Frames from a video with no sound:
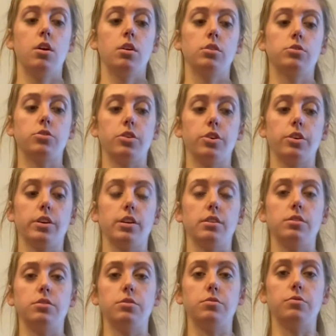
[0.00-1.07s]
So you're going to
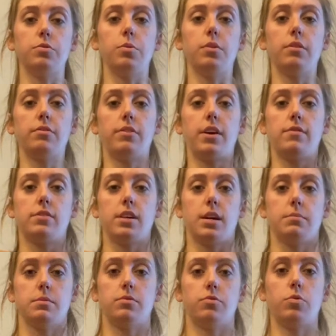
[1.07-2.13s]
do 4 to 5
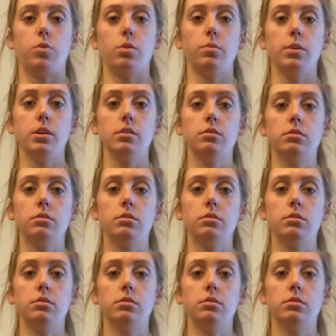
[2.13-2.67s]
times forward.